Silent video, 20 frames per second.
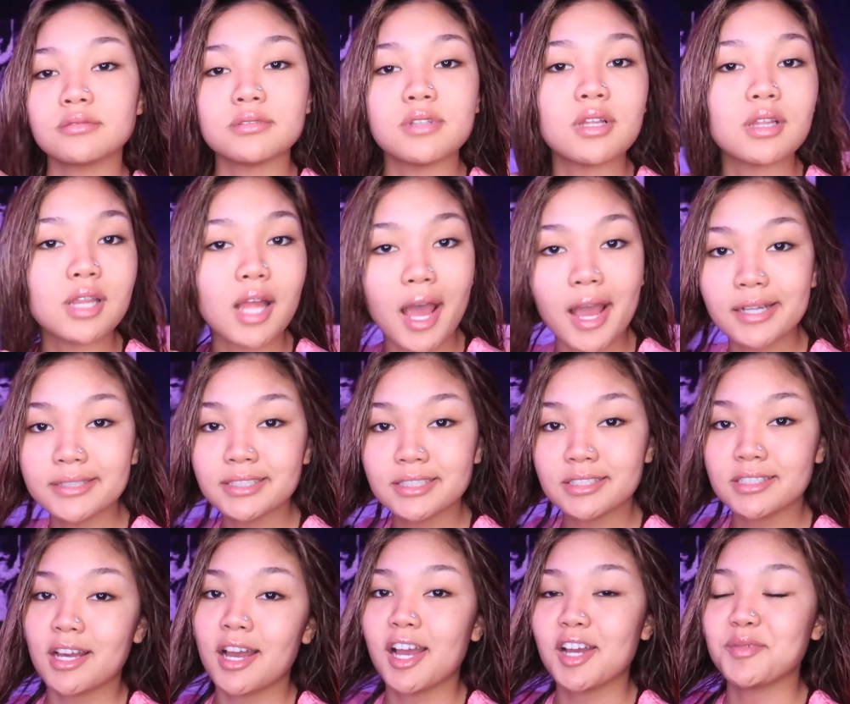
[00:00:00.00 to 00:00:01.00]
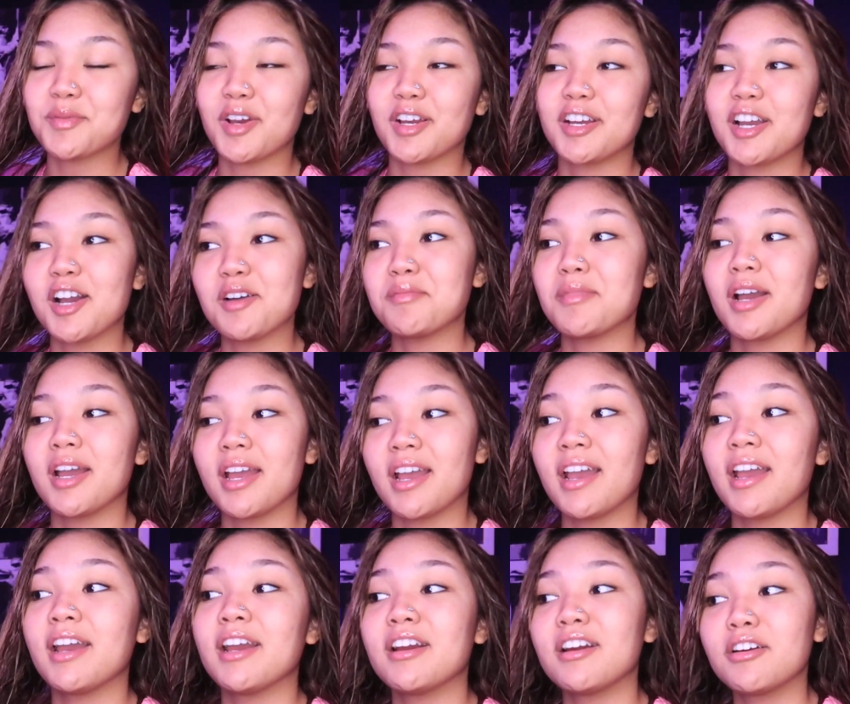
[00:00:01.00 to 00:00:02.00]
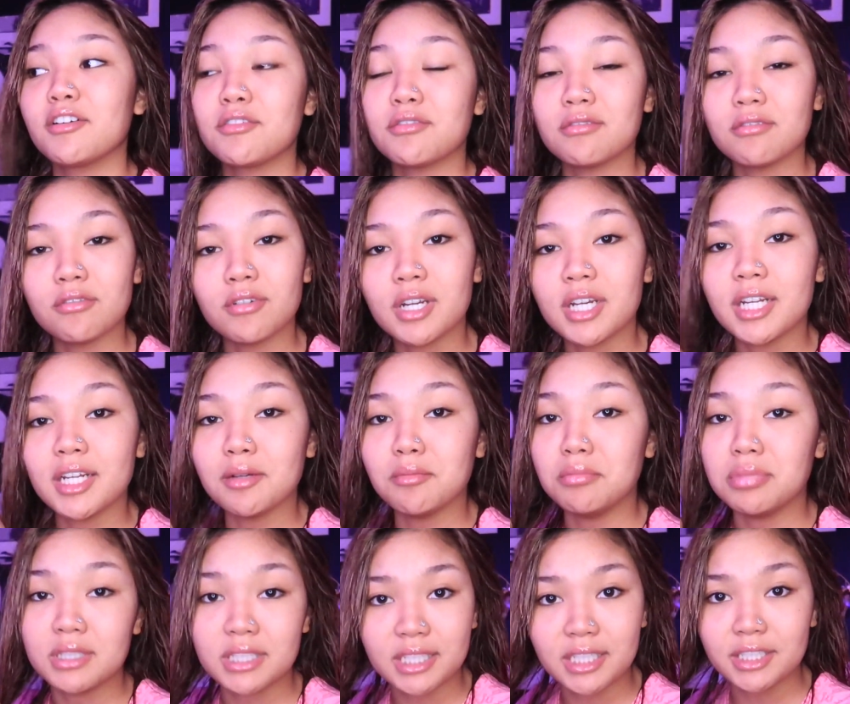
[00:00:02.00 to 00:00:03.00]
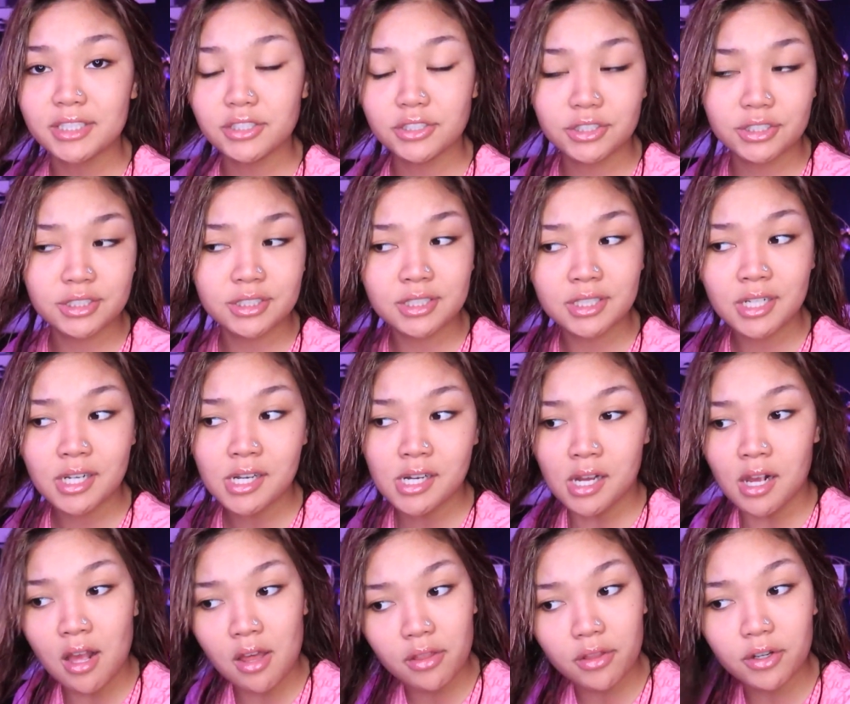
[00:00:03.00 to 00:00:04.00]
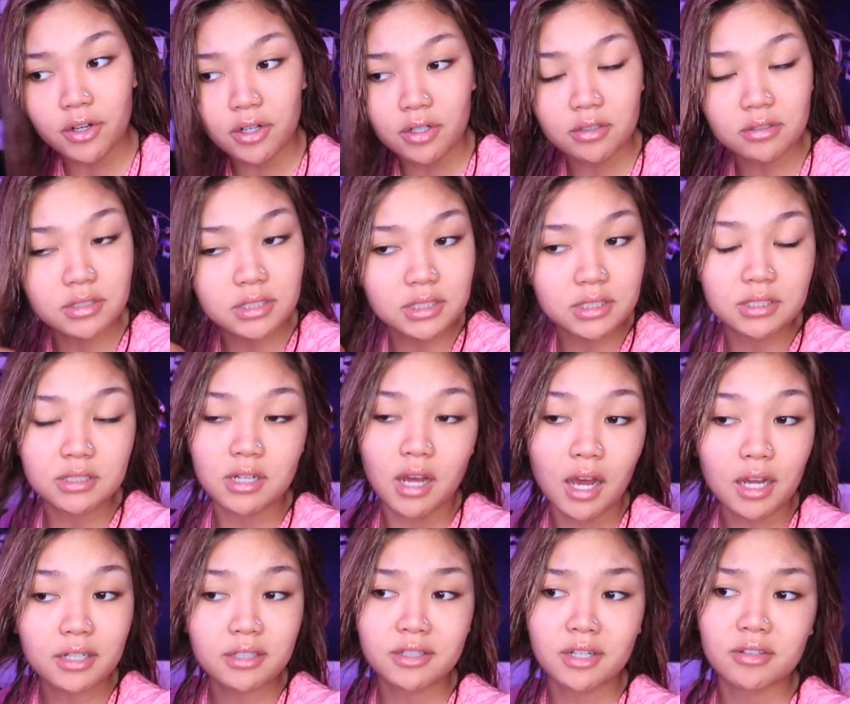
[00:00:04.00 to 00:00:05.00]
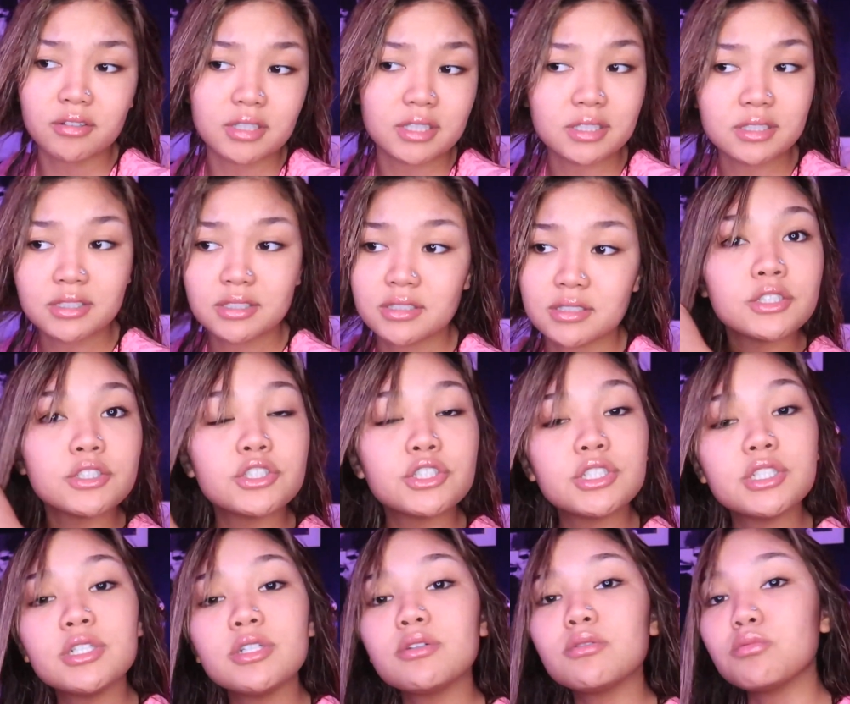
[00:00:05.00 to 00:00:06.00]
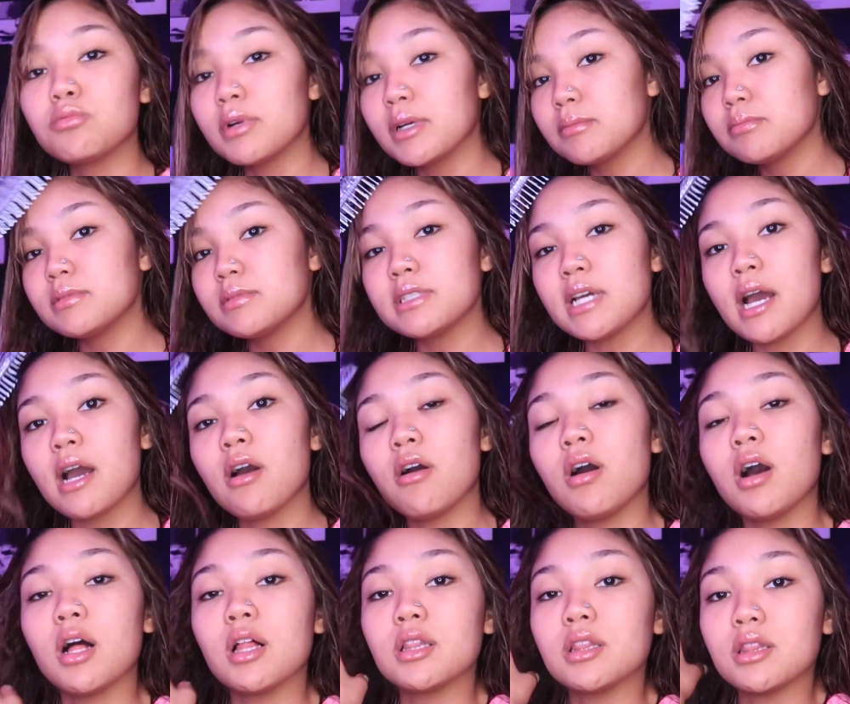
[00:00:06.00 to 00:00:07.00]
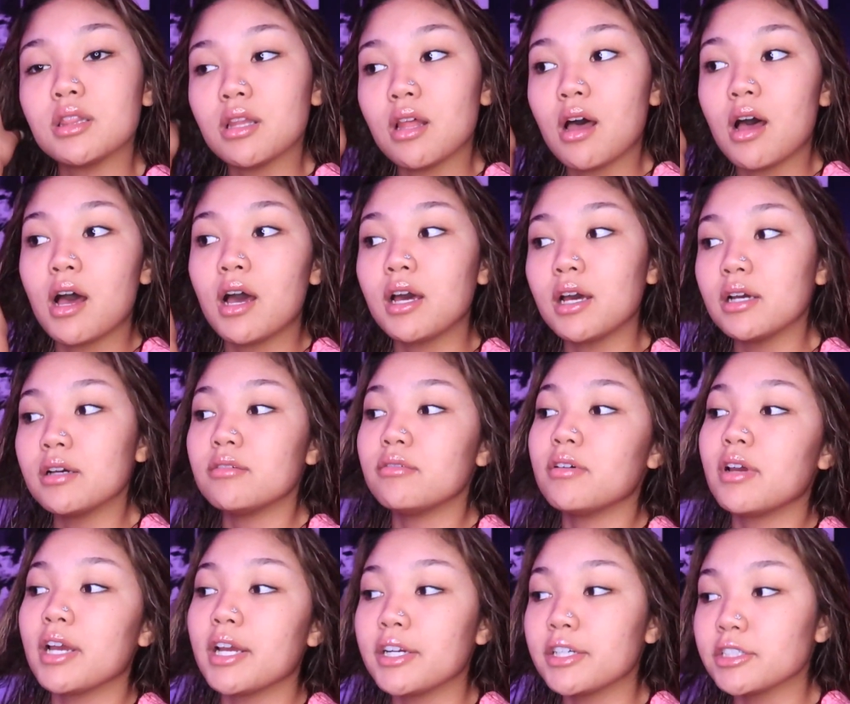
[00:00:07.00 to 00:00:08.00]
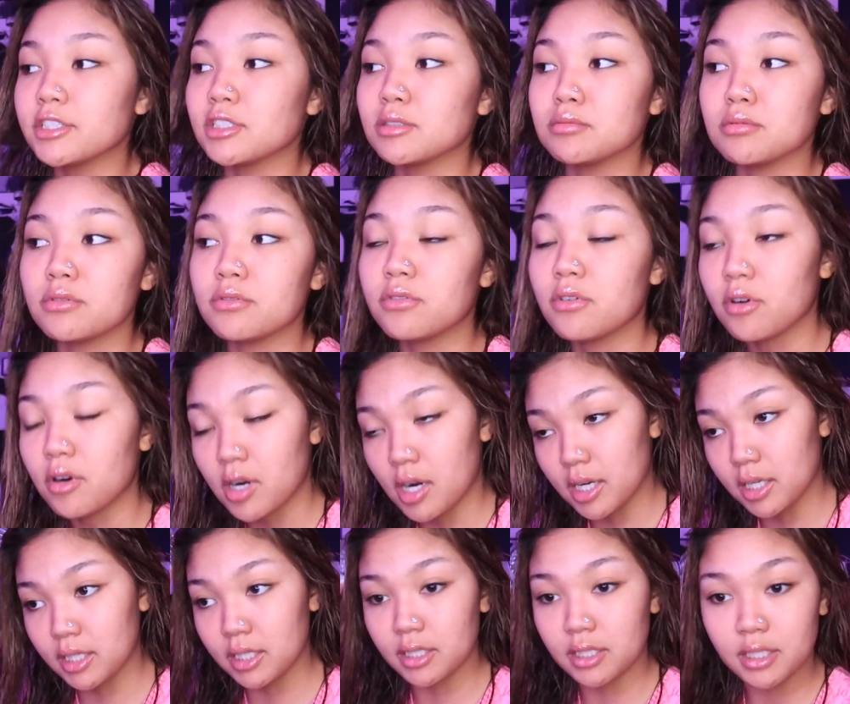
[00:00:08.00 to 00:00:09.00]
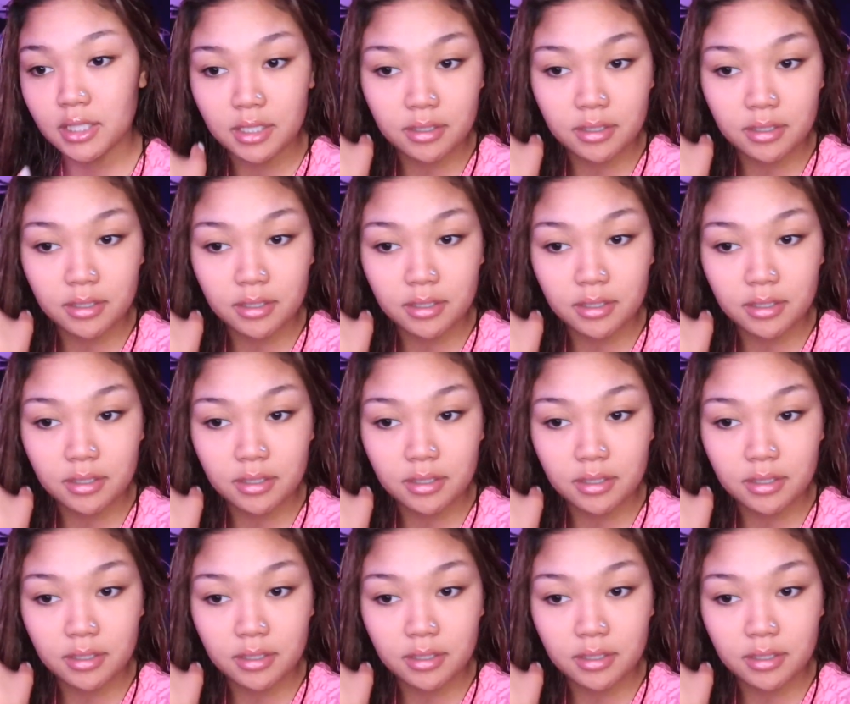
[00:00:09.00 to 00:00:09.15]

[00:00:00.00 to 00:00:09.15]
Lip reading: The last time I got my hair re-bleached, the girl did not notice. She ripped out a lot of hairs before I could